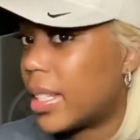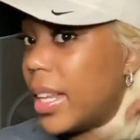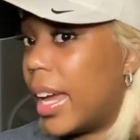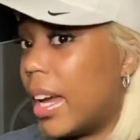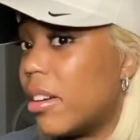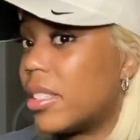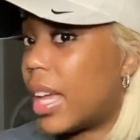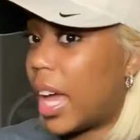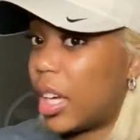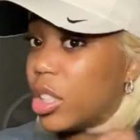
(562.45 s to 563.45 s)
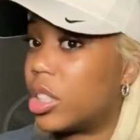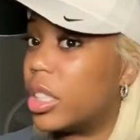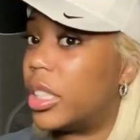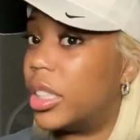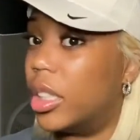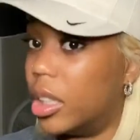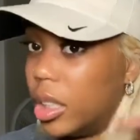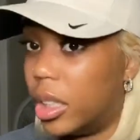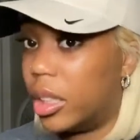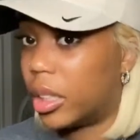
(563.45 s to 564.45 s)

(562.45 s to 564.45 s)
because the hair is actually good.